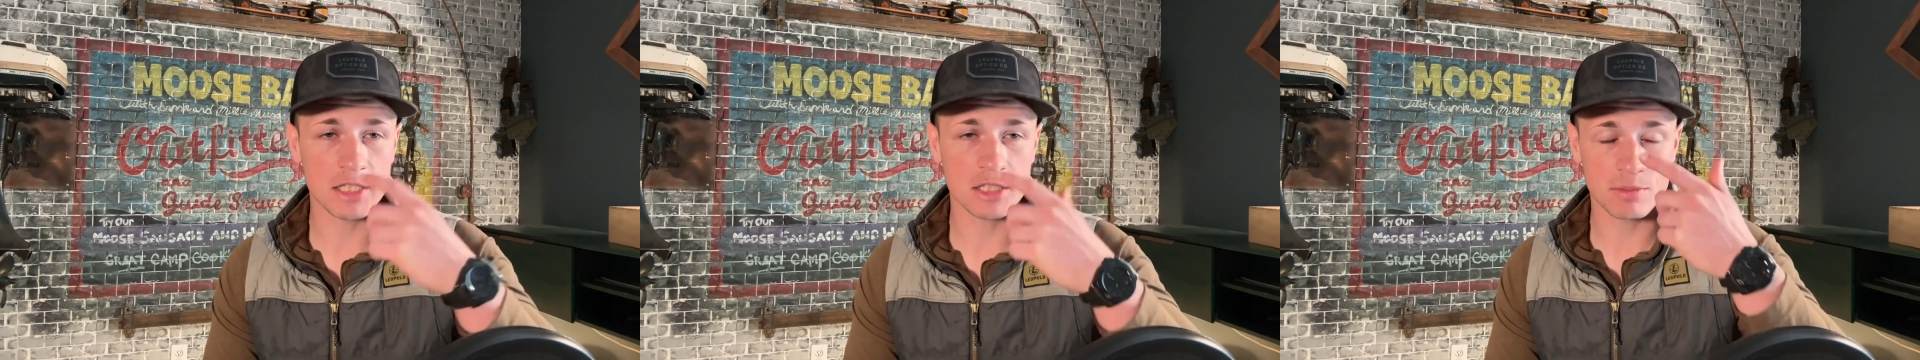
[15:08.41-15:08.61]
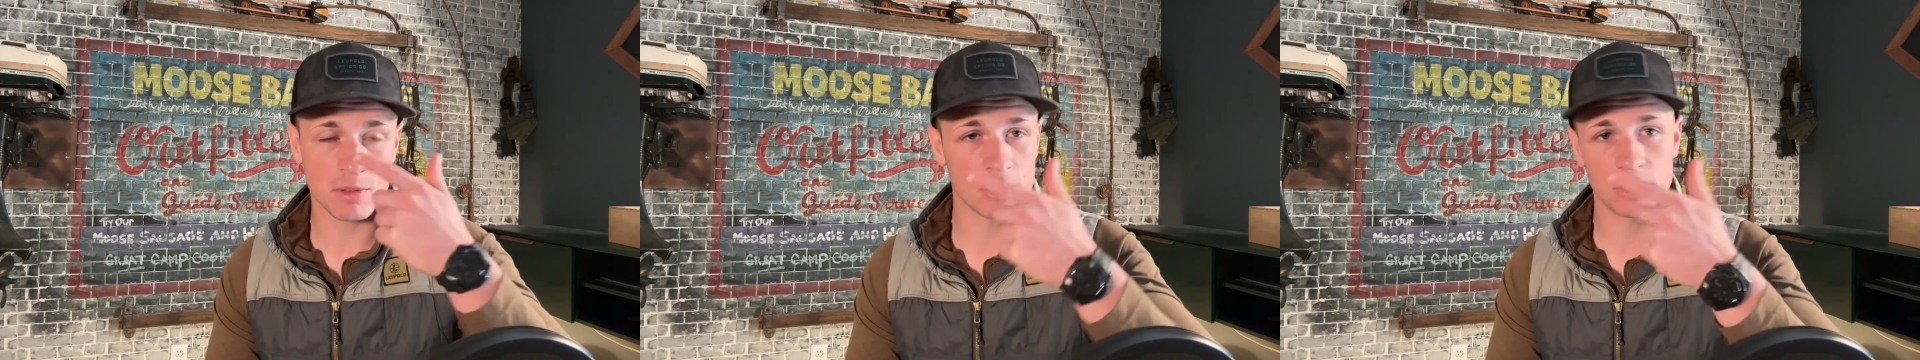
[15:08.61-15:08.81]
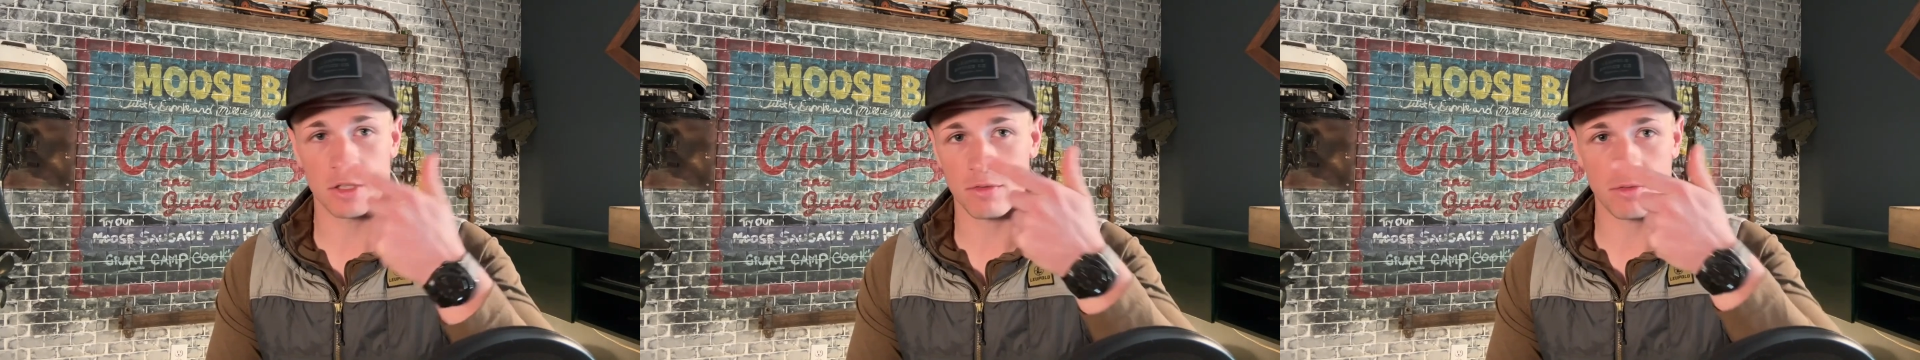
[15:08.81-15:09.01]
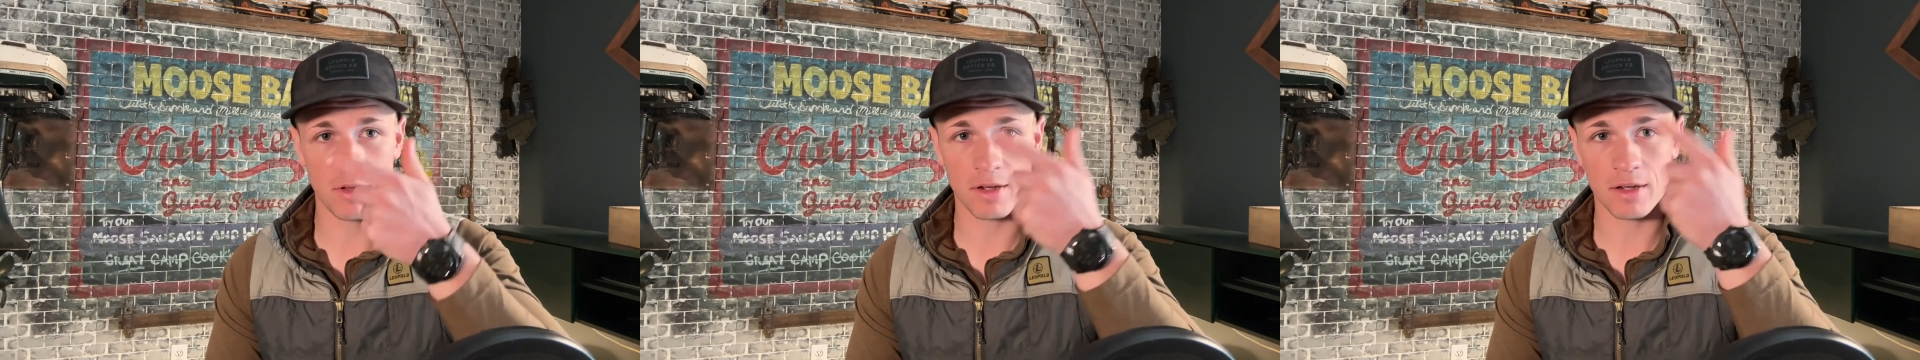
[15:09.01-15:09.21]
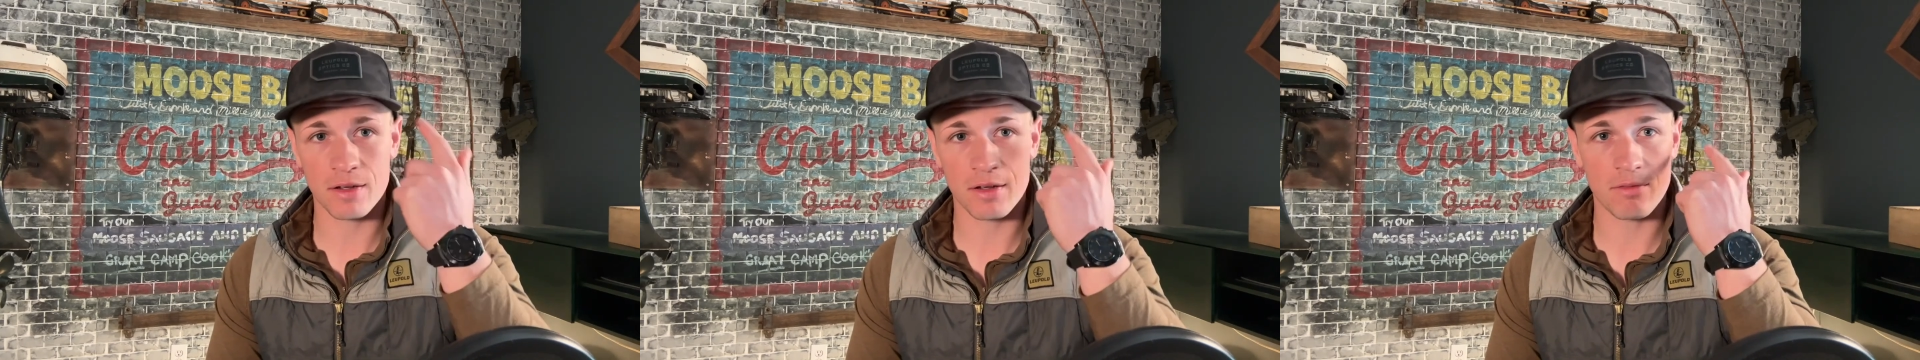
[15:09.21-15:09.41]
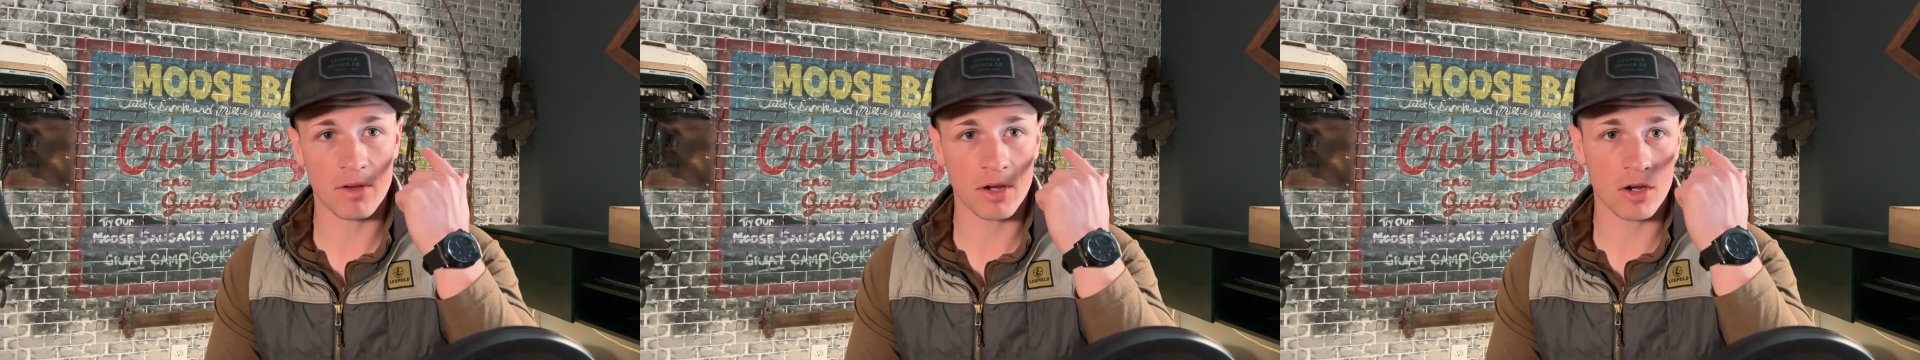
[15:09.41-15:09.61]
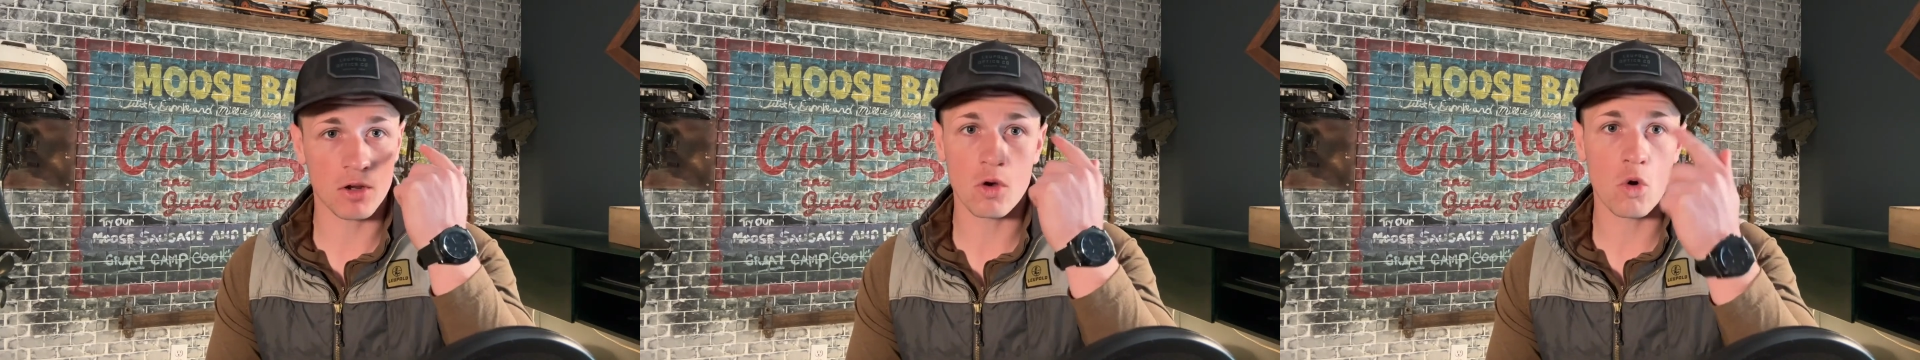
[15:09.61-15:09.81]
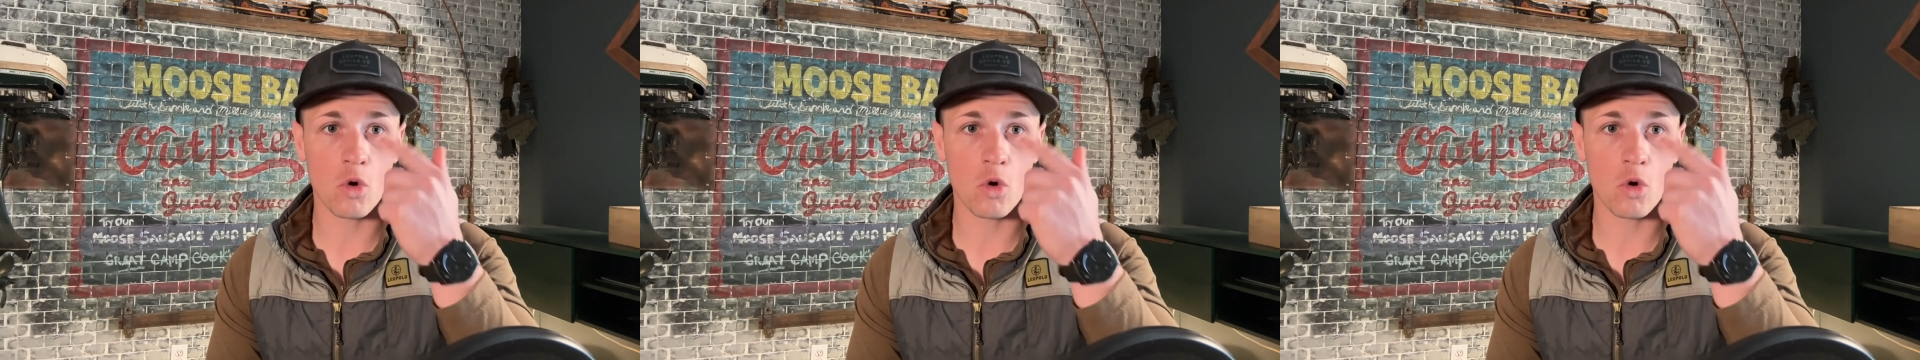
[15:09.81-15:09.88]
especially if like an